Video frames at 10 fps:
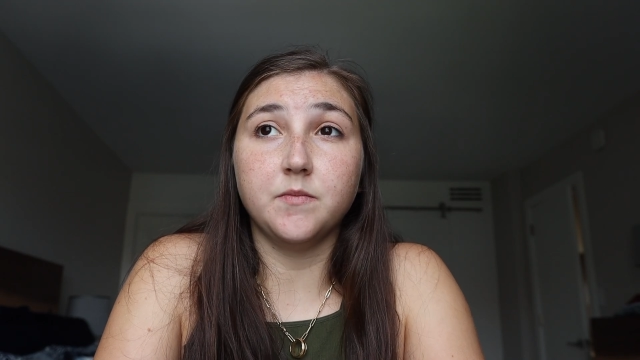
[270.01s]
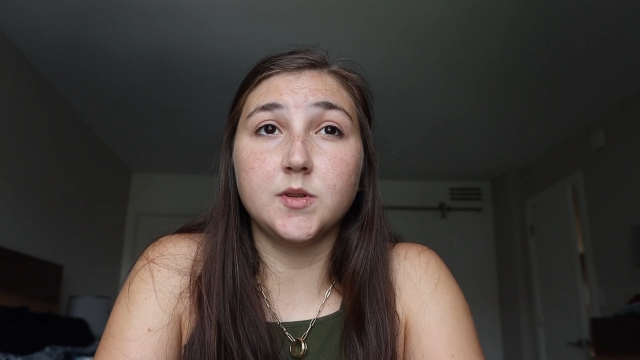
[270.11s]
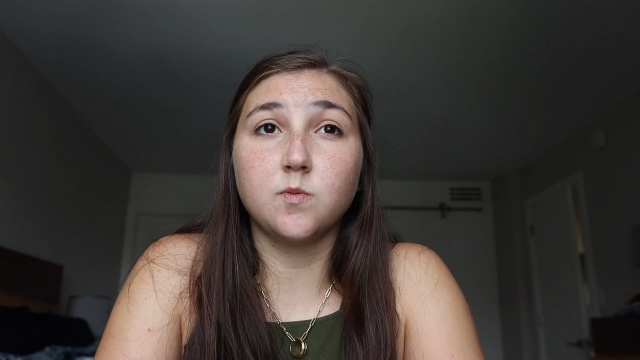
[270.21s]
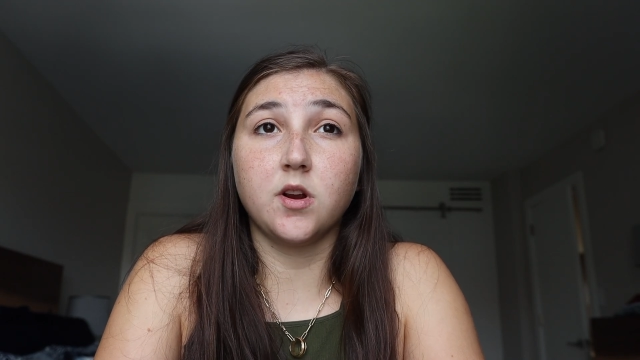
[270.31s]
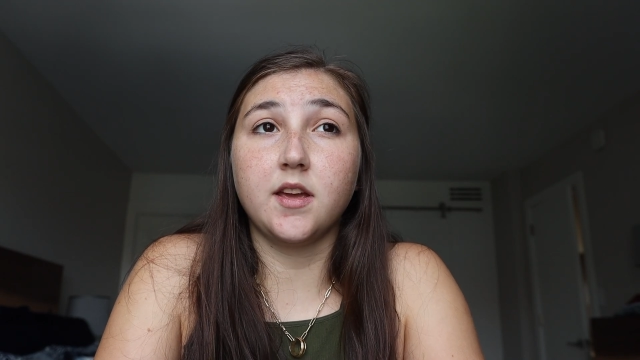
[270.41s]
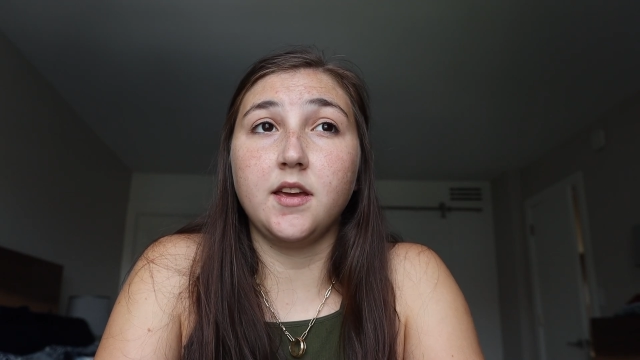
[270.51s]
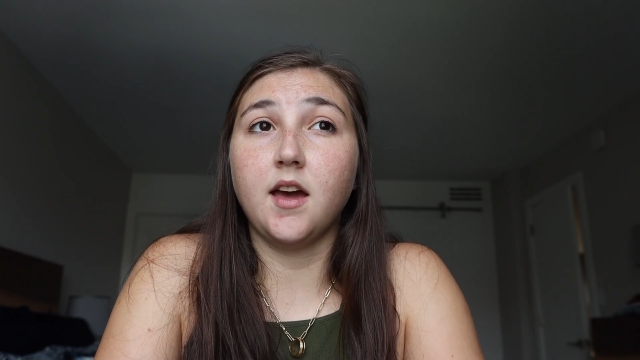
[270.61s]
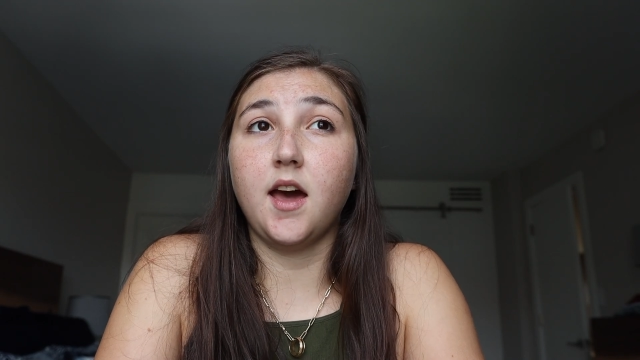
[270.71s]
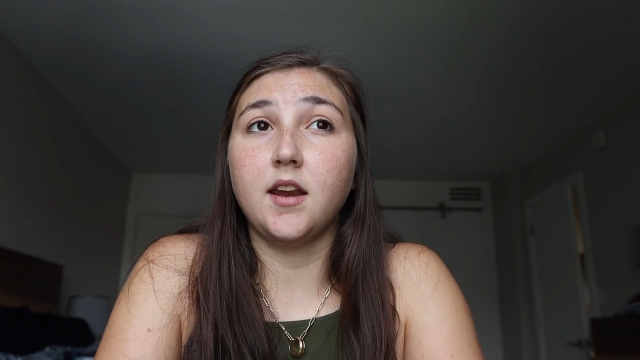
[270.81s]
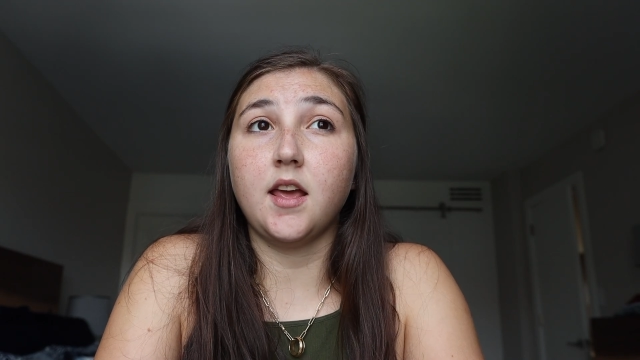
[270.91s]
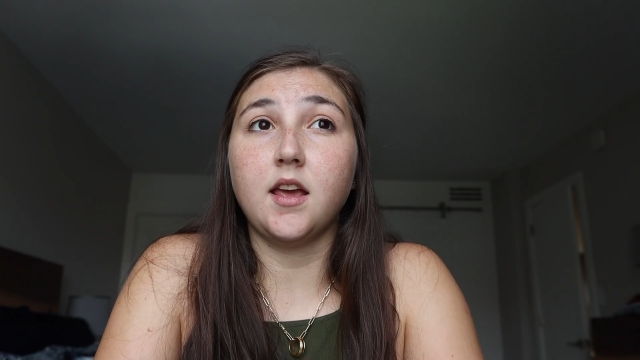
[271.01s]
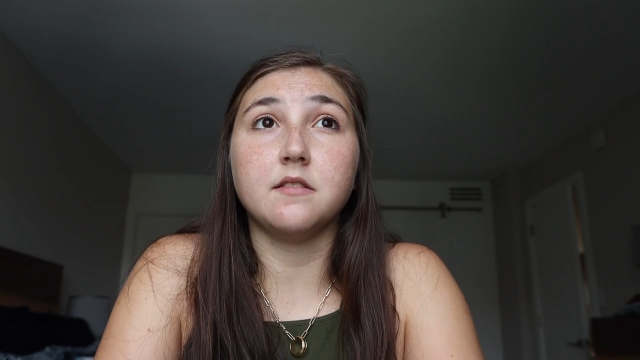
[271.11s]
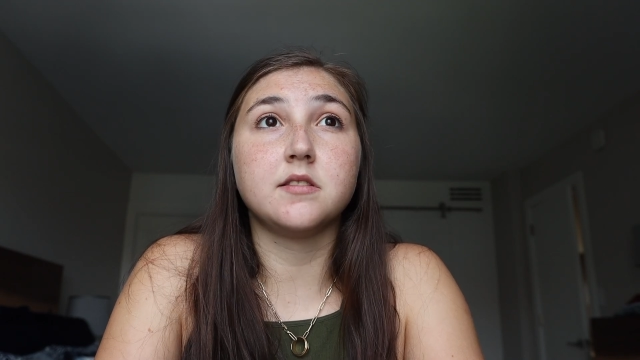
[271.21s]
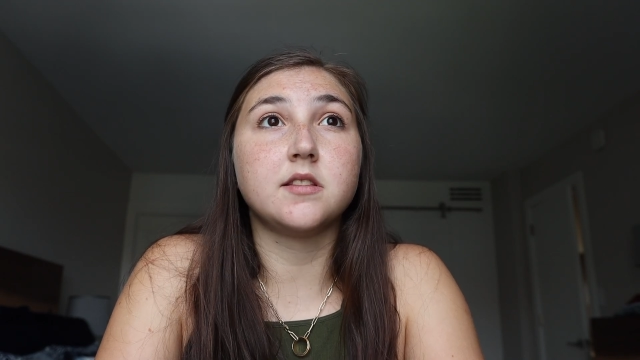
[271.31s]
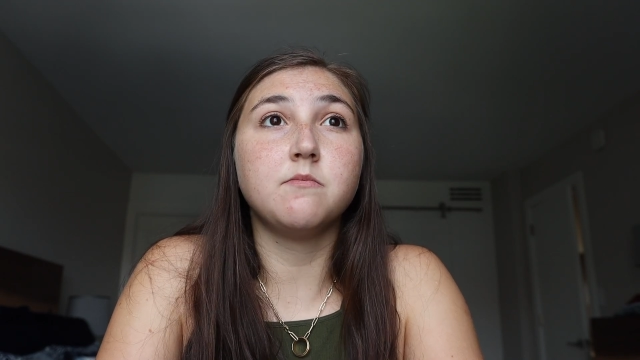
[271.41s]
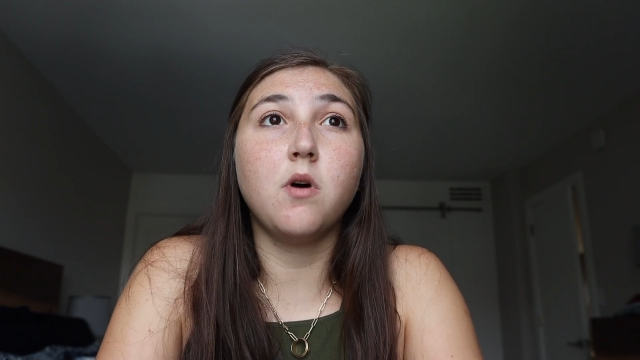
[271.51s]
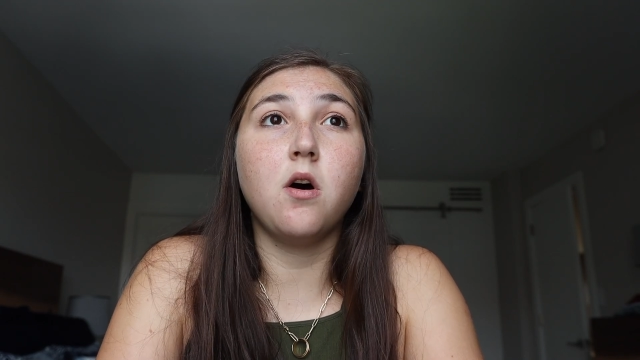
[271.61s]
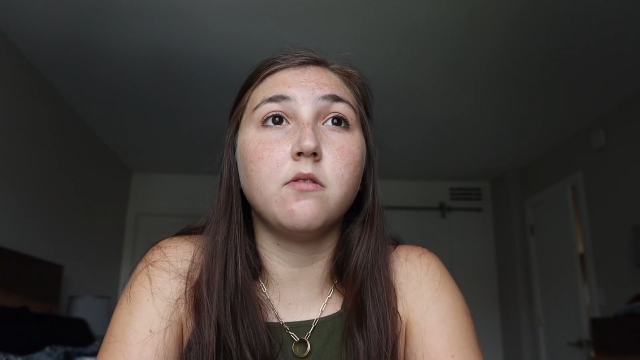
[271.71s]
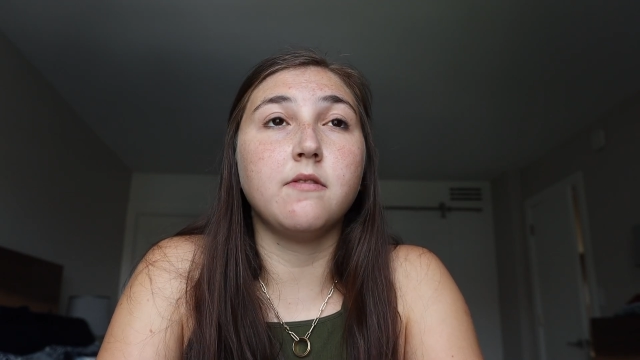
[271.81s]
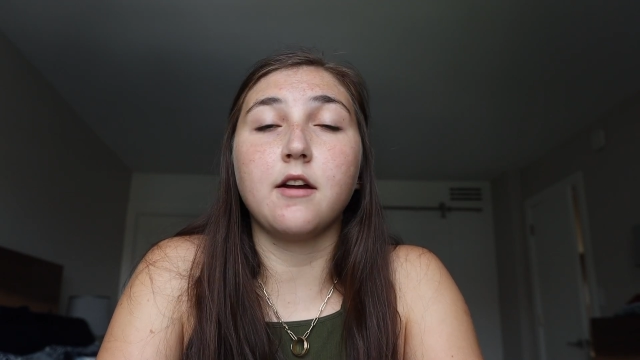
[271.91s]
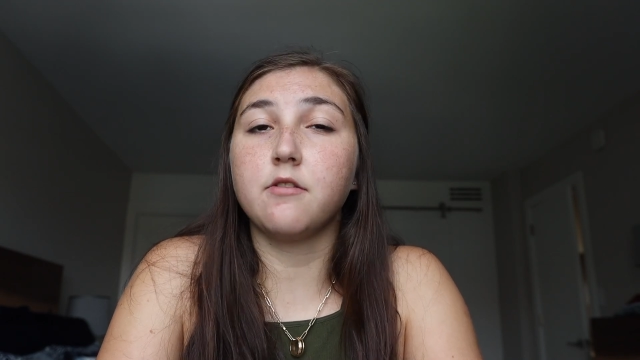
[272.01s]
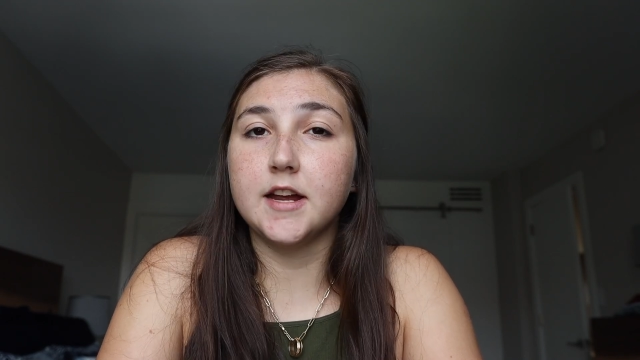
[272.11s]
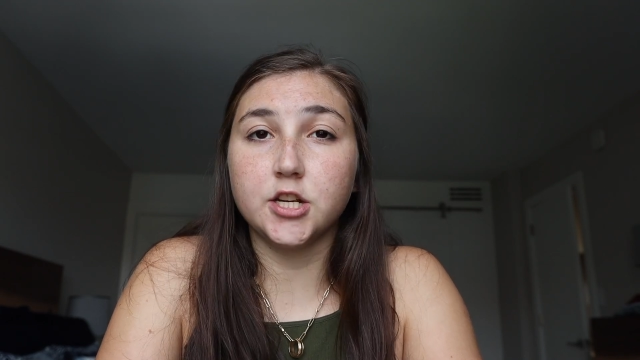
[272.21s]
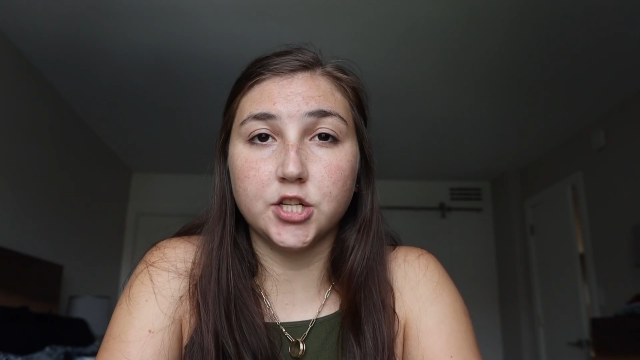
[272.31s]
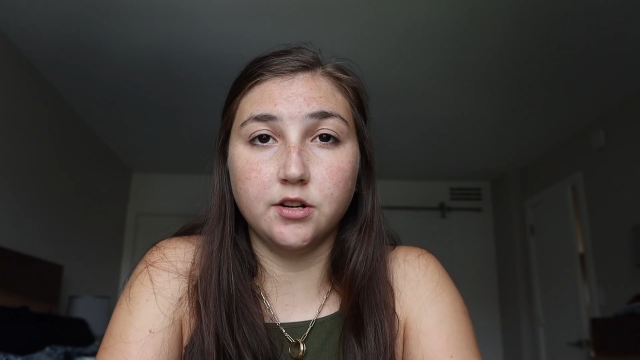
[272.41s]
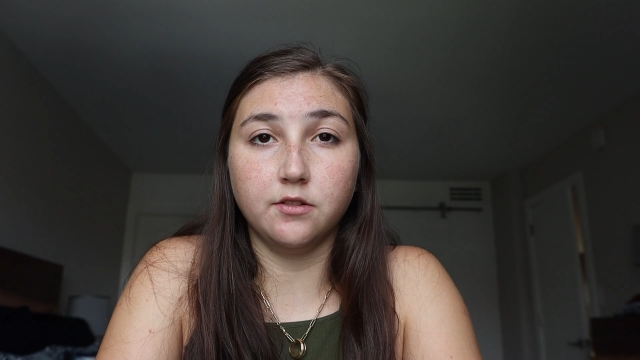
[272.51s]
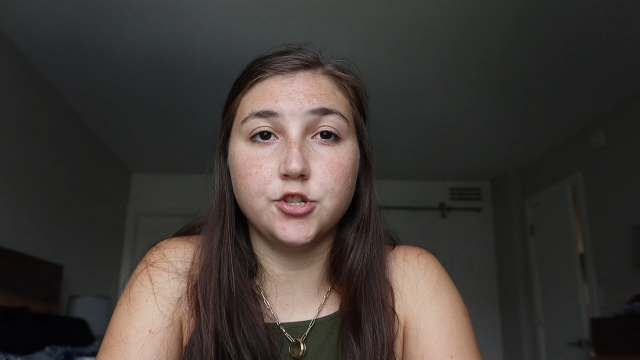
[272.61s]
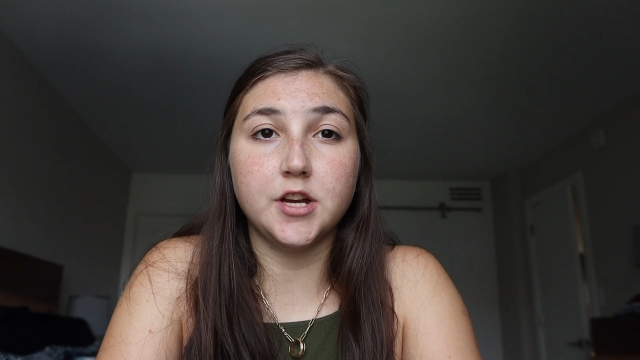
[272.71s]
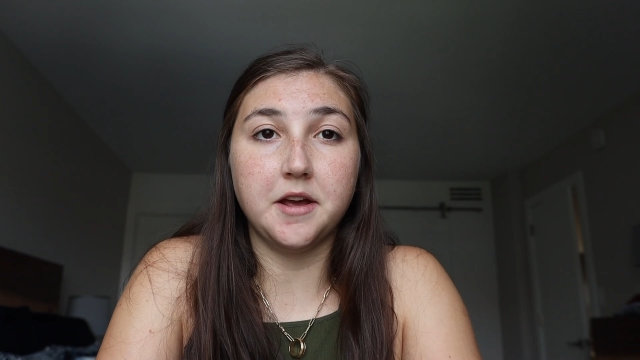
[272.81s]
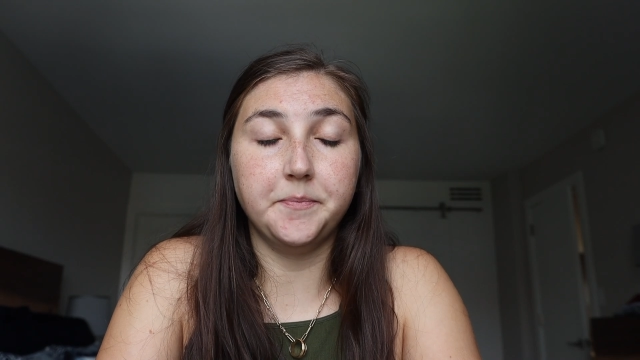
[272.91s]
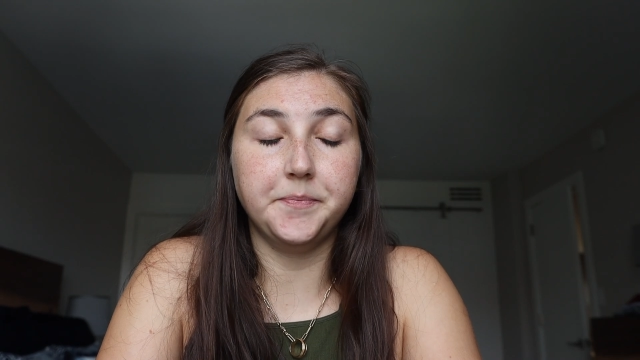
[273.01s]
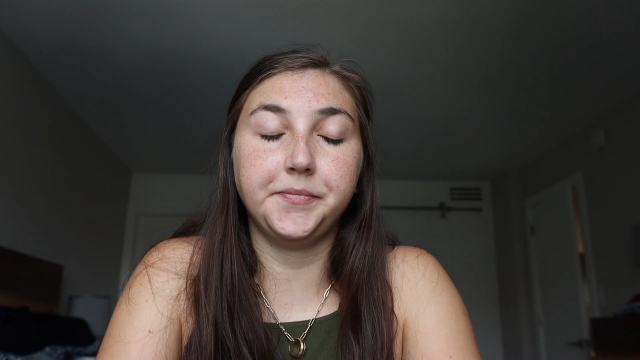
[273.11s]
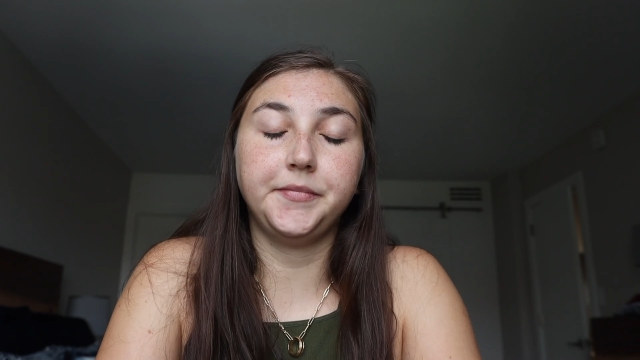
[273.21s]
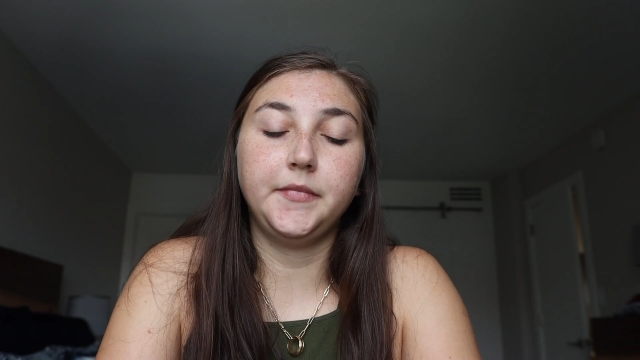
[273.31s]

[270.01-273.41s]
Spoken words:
was working at a small recreational gym.